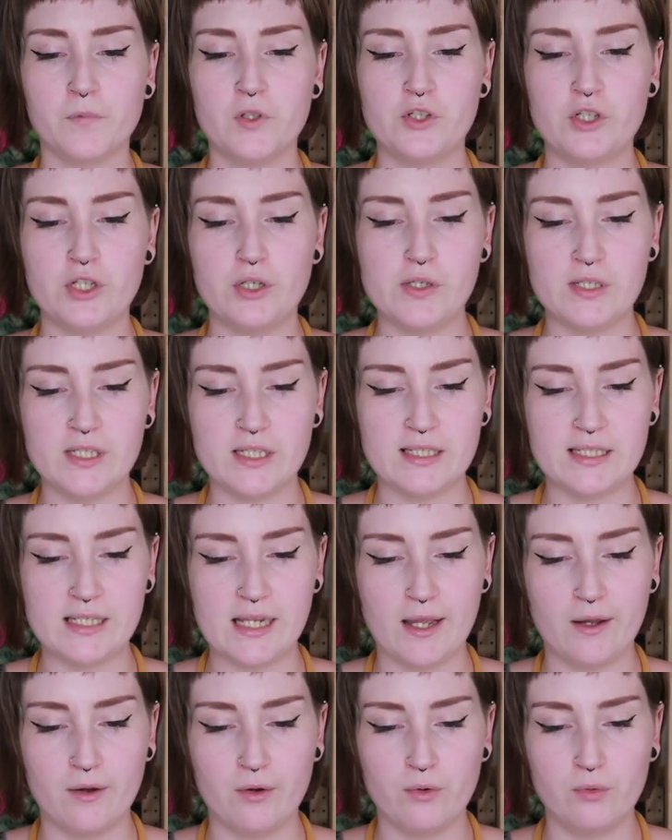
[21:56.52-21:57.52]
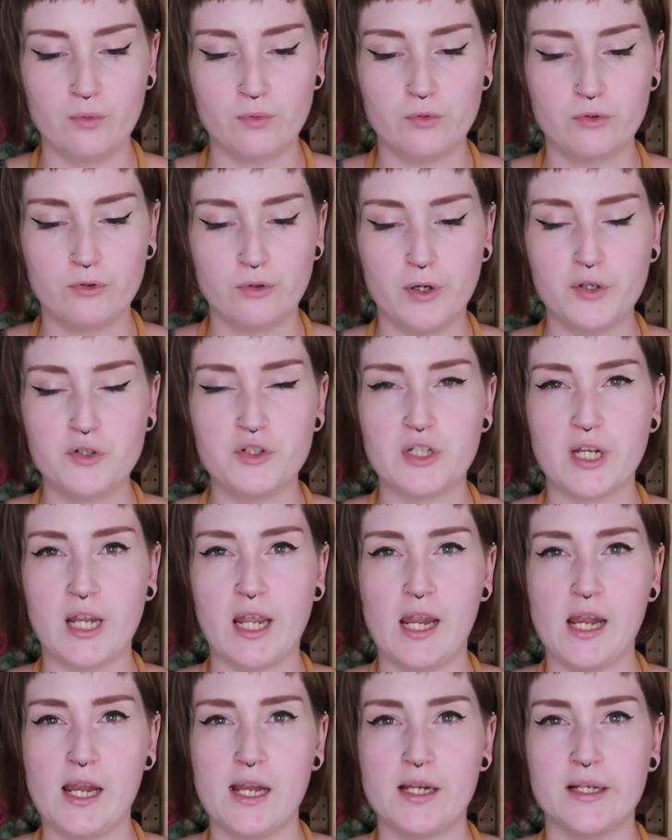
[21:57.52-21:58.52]
She used to sell
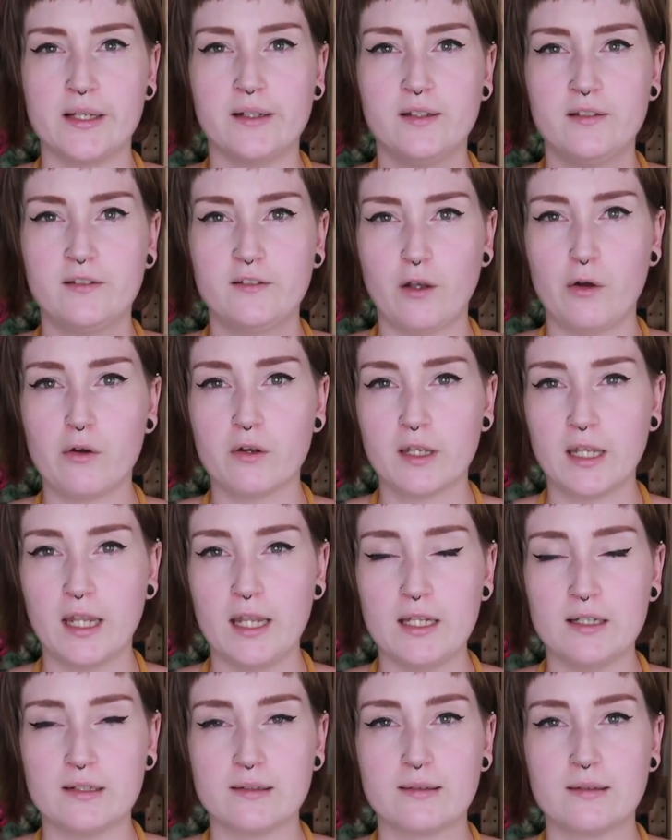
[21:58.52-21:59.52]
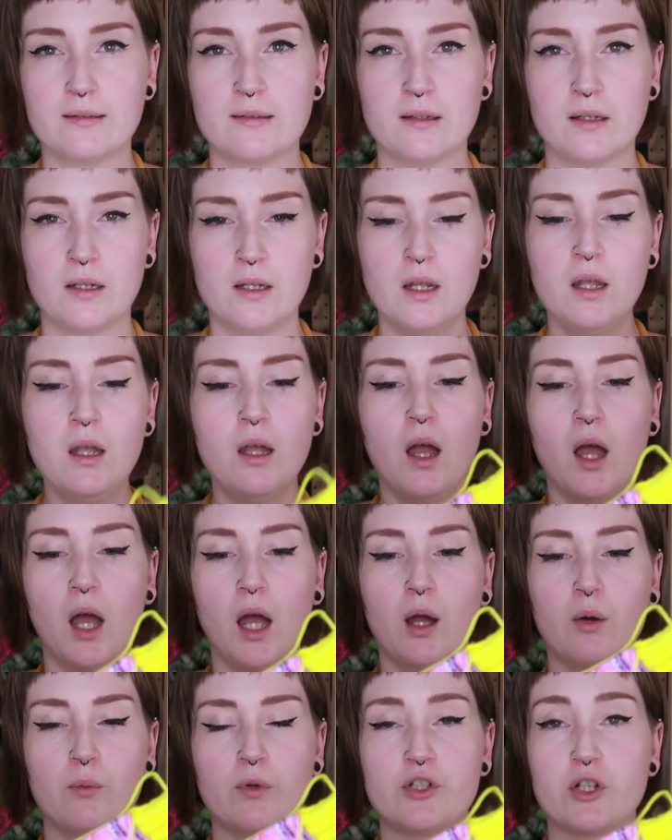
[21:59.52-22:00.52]
crochet sock kits,
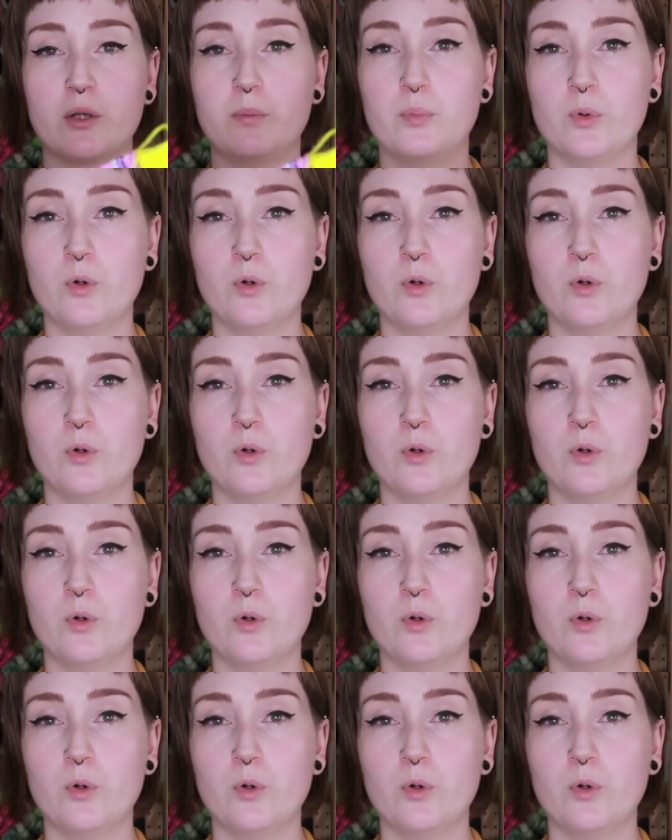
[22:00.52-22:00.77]
which I